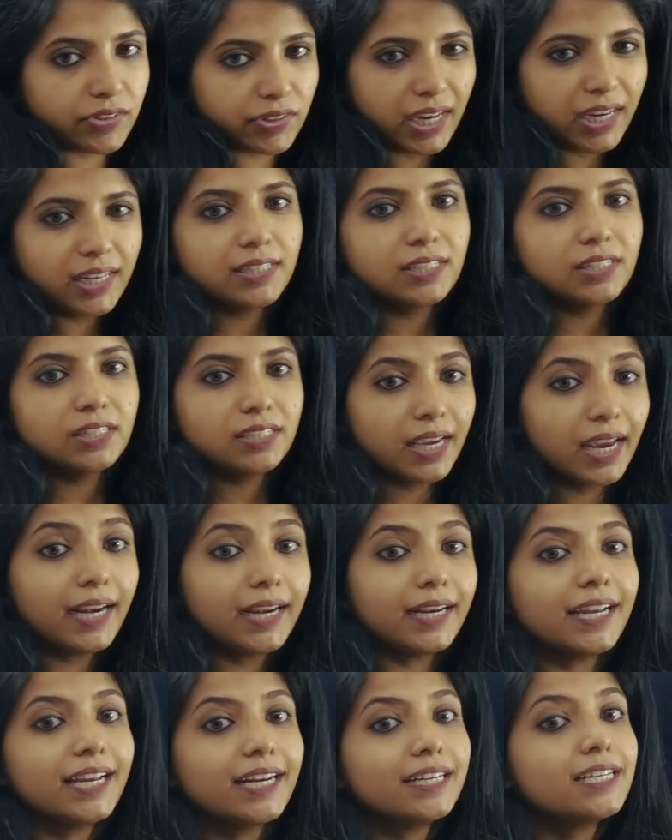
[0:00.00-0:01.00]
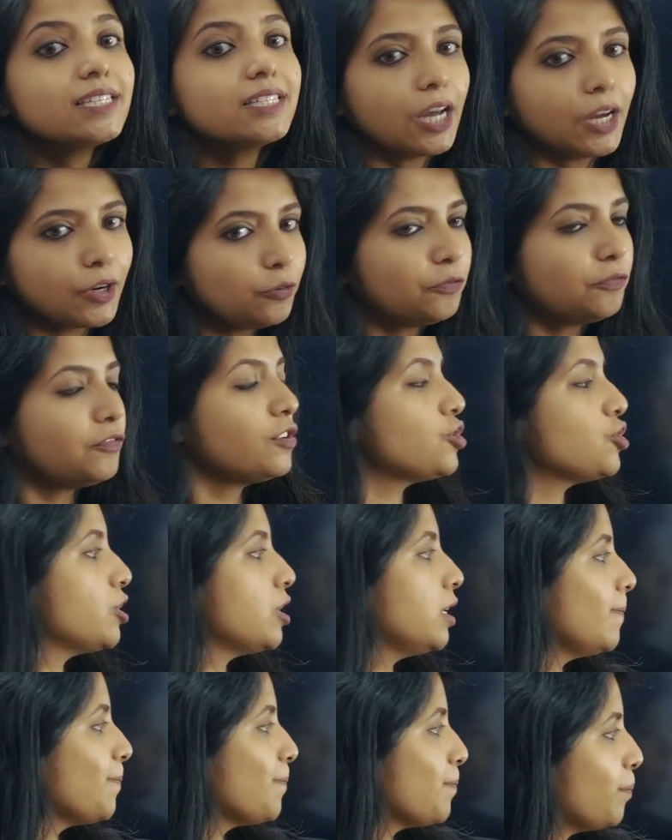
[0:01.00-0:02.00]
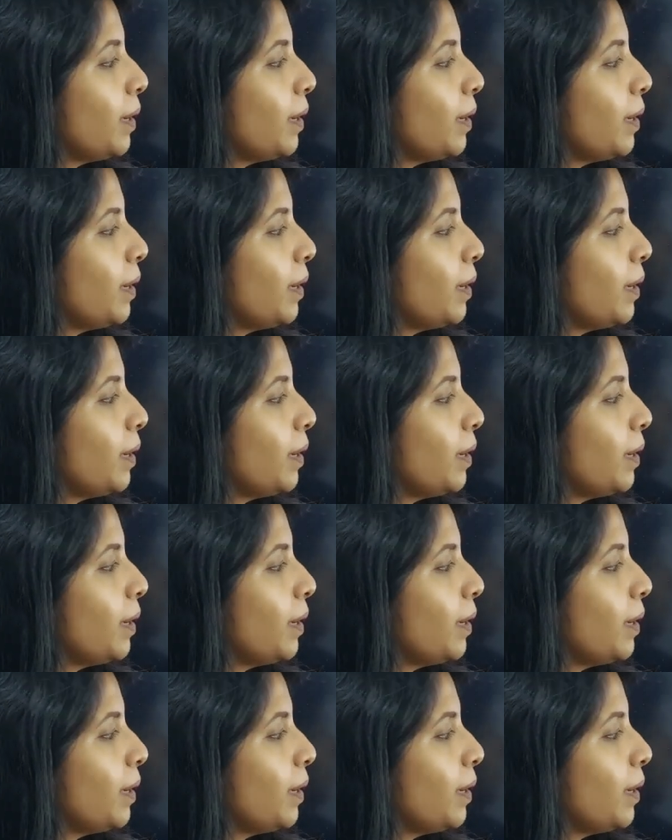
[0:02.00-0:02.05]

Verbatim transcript: as I said it is unofficial